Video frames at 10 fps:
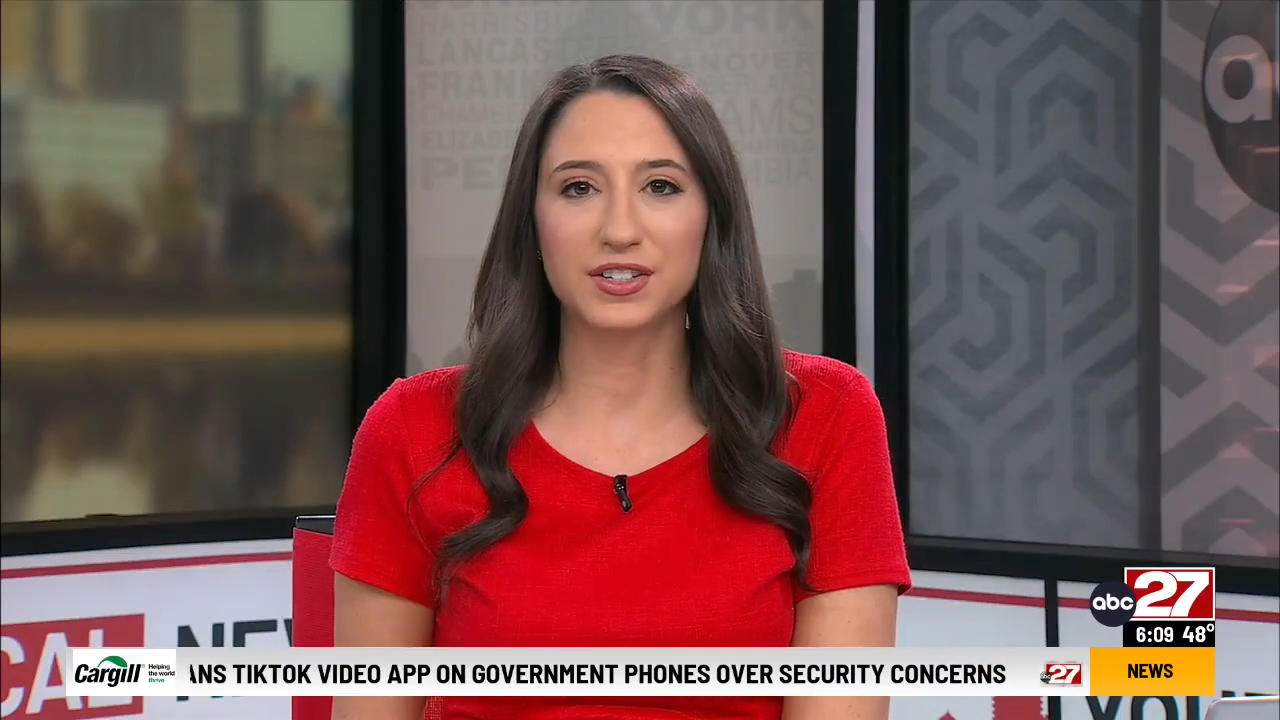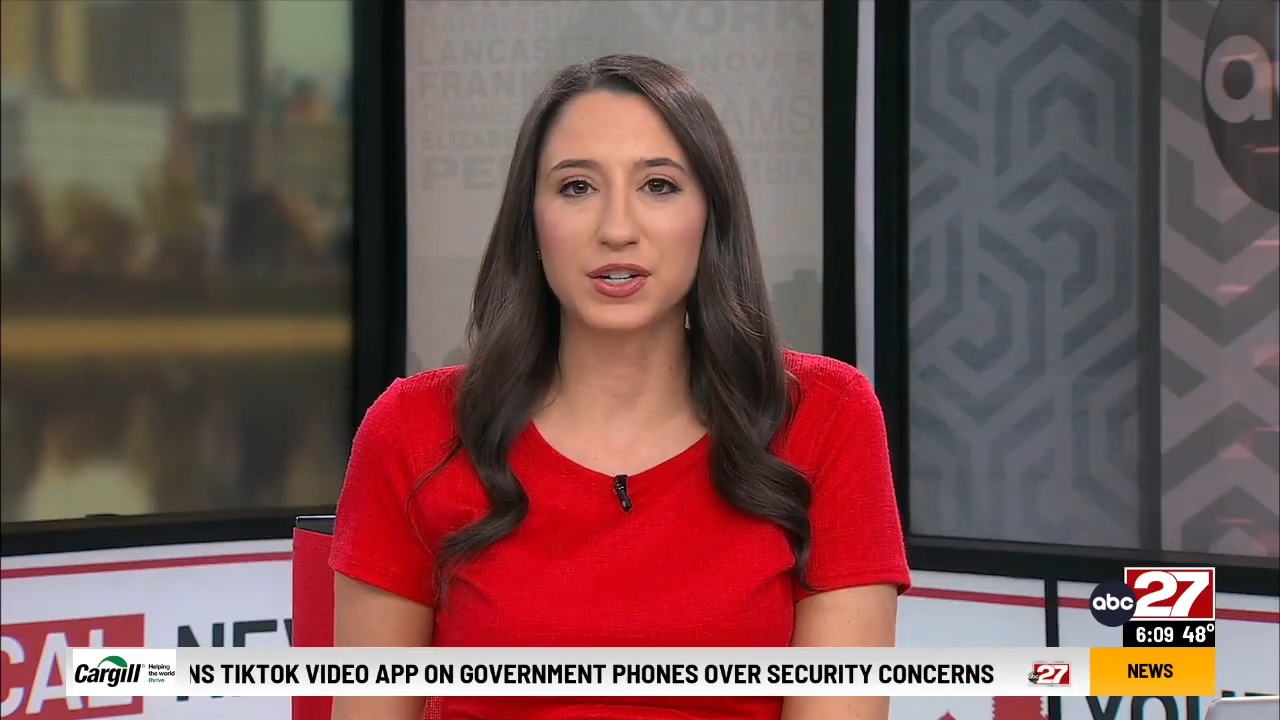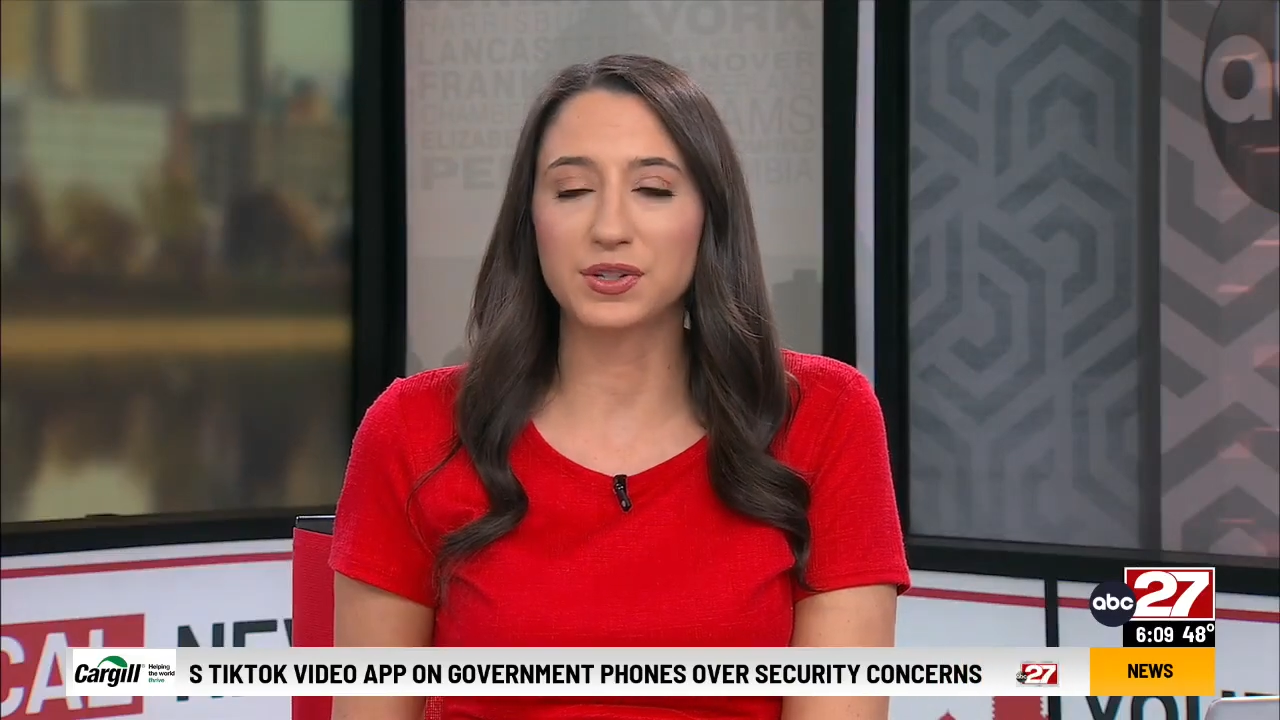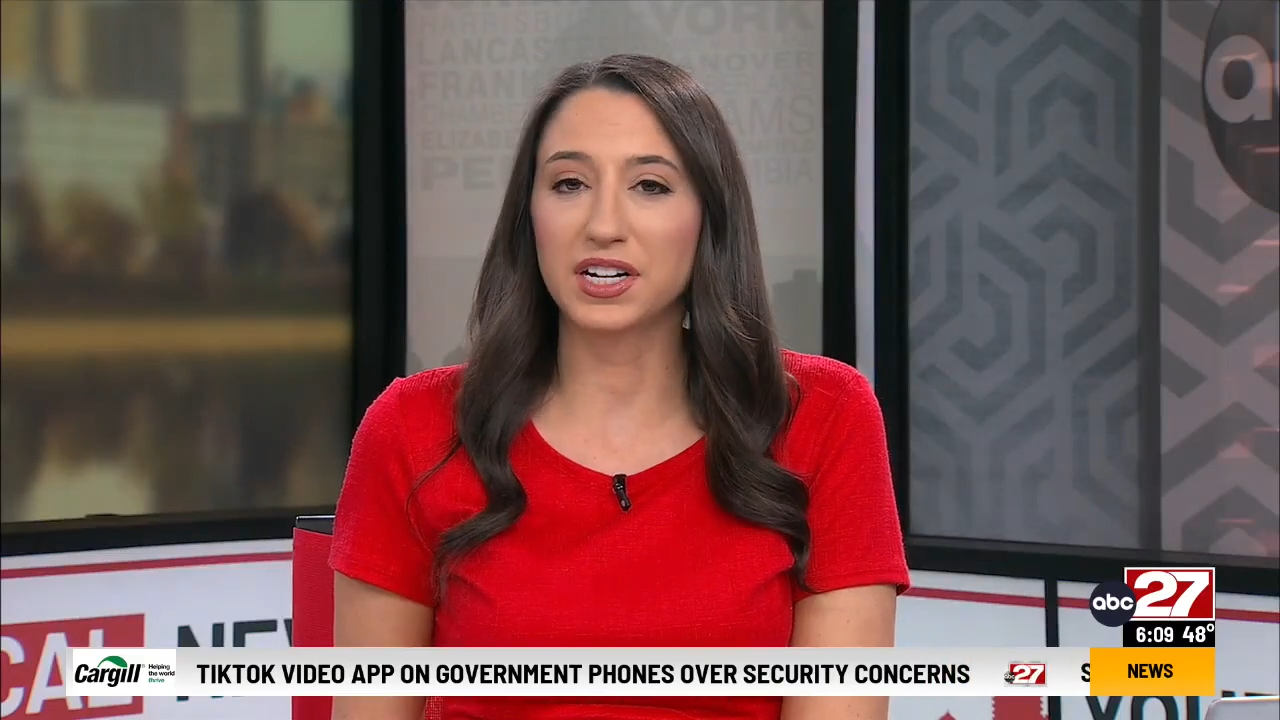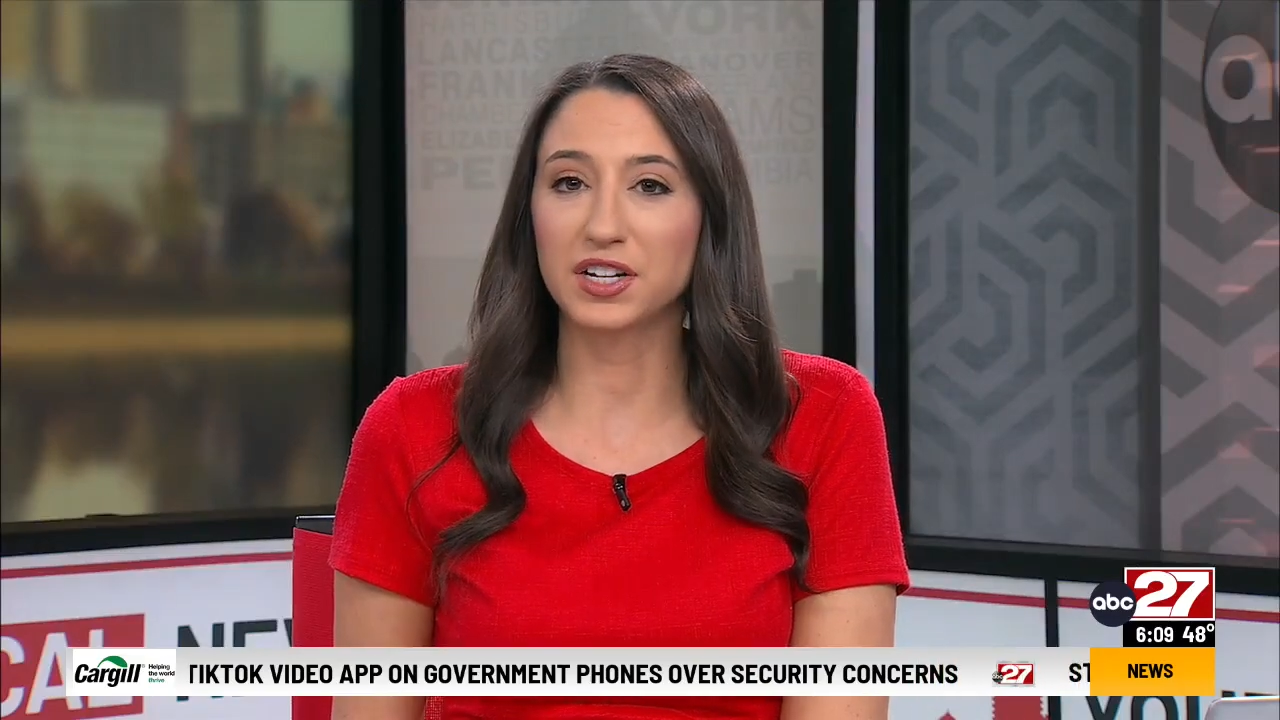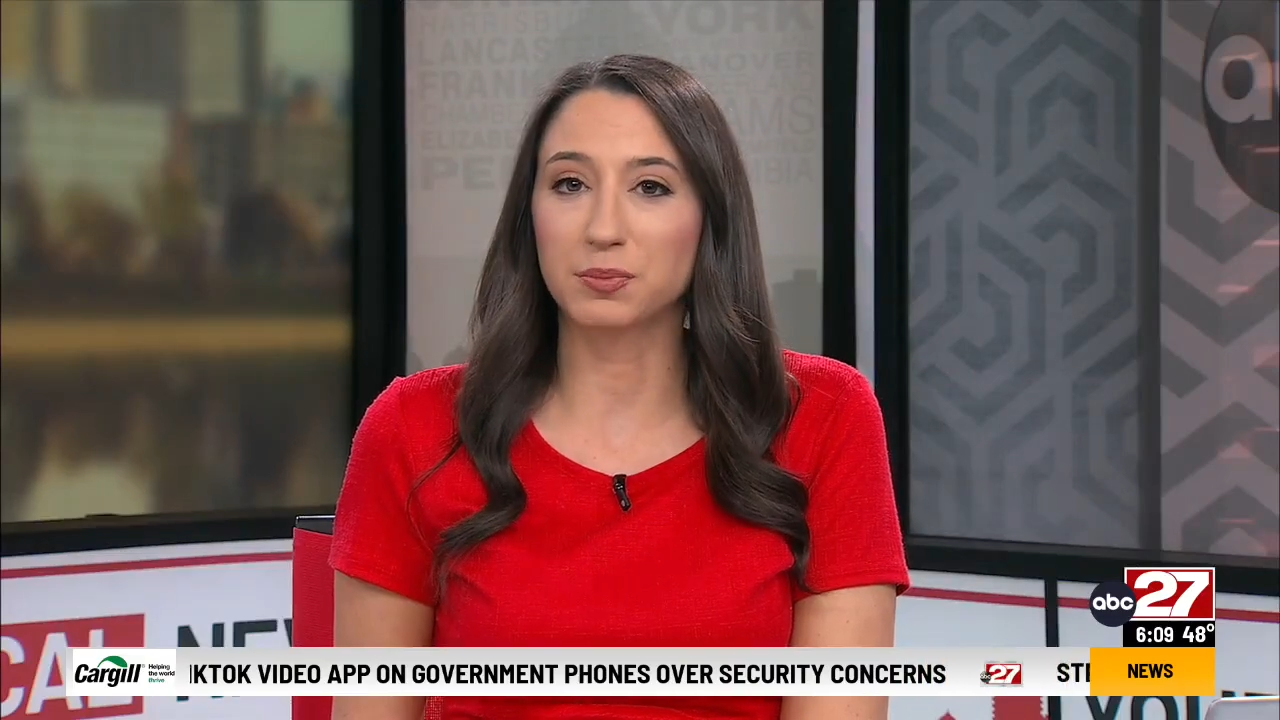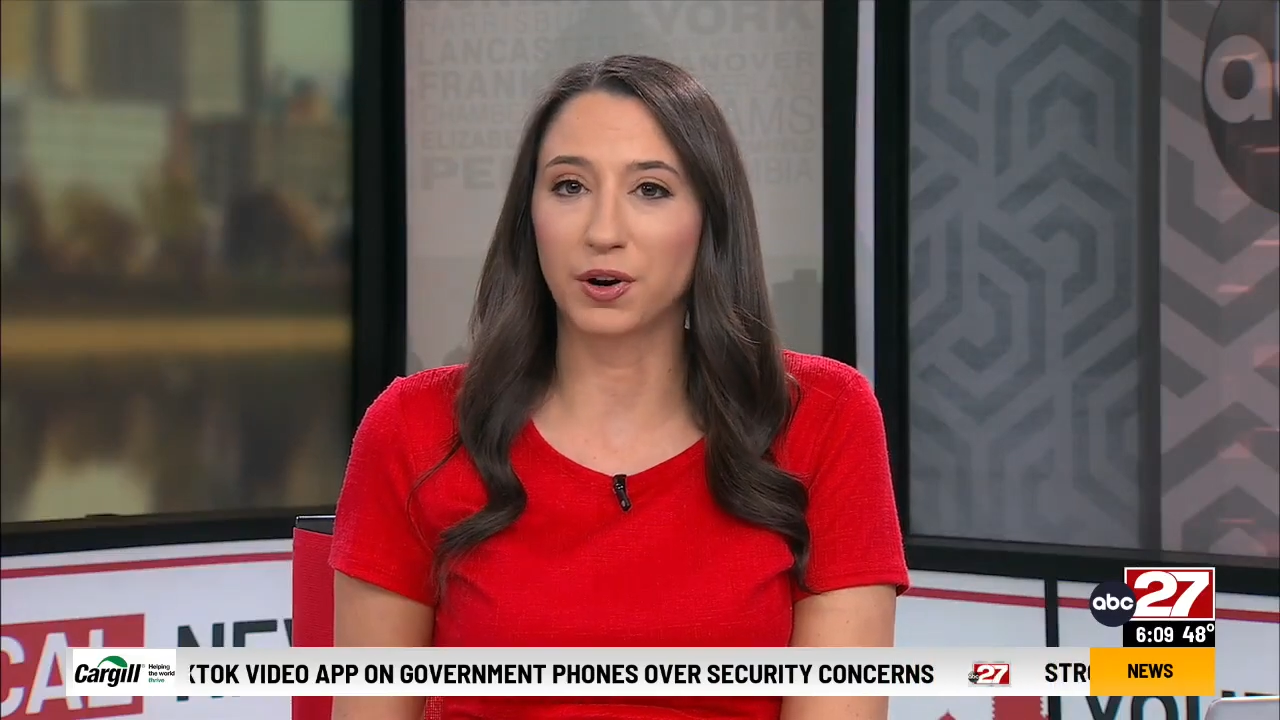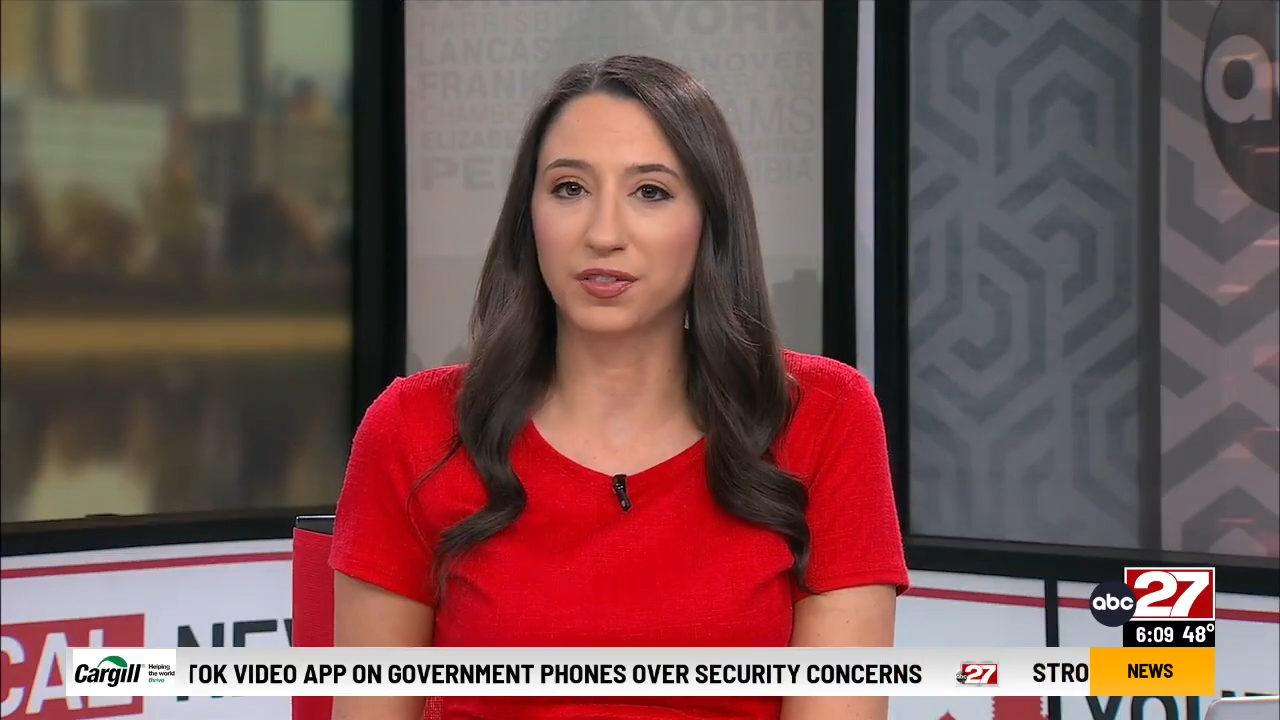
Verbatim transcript: is using his